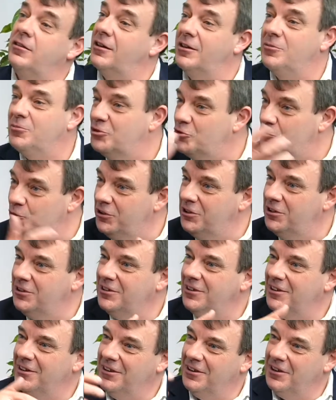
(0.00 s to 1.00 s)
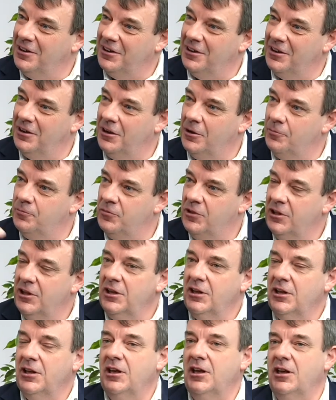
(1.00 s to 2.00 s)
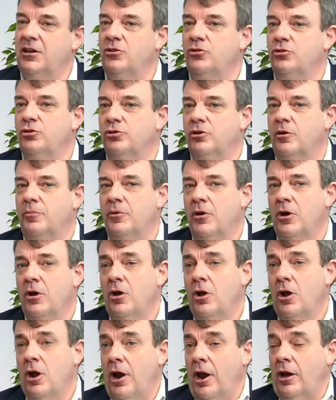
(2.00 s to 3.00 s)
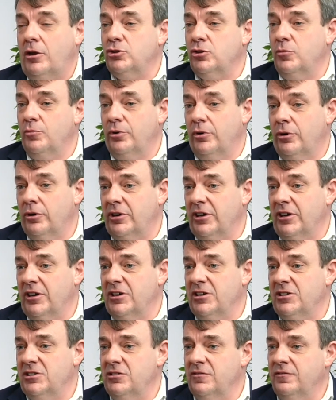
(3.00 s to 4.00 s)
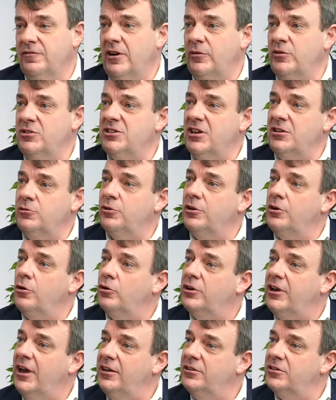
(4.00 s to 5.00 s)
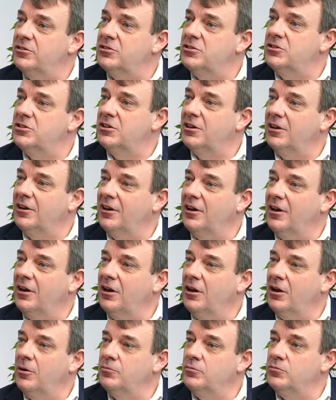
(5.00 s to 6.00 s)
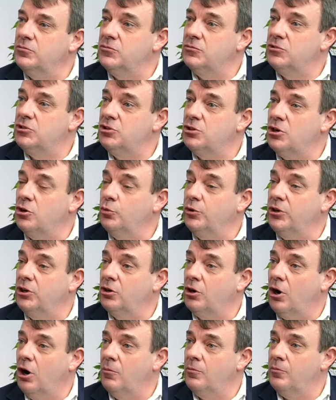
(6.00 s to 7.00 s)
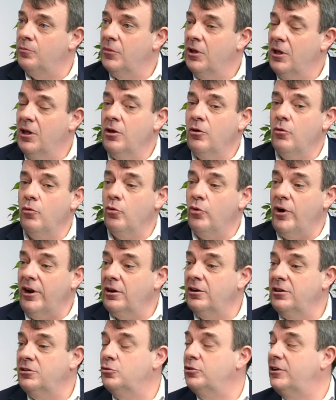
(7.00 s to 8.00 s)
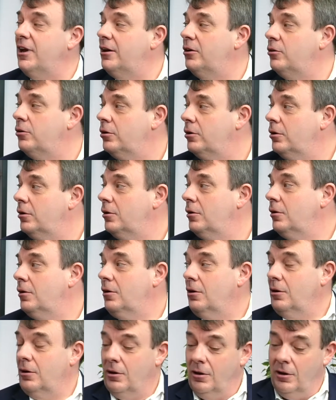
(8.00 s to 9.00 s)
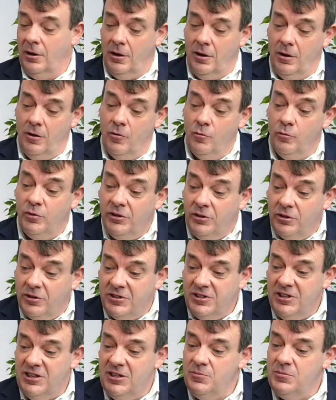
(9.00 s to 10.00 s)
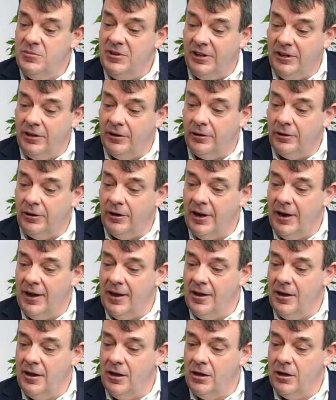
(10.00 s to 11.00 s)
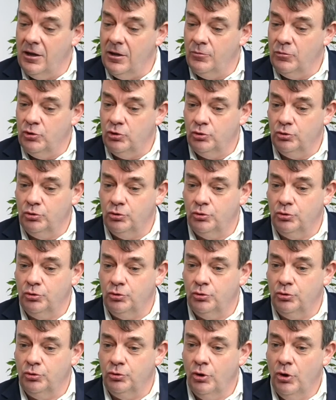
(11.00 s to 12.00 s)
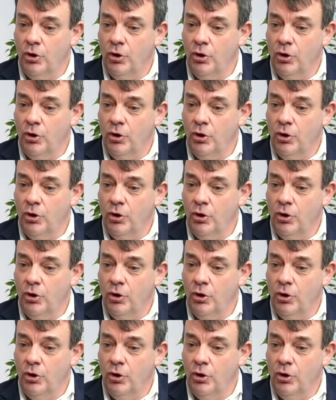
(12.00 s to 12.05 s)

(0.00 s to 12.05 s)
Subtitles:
in between in Europe. Luxembourg is very centrally located, so we come regularly together with the team here to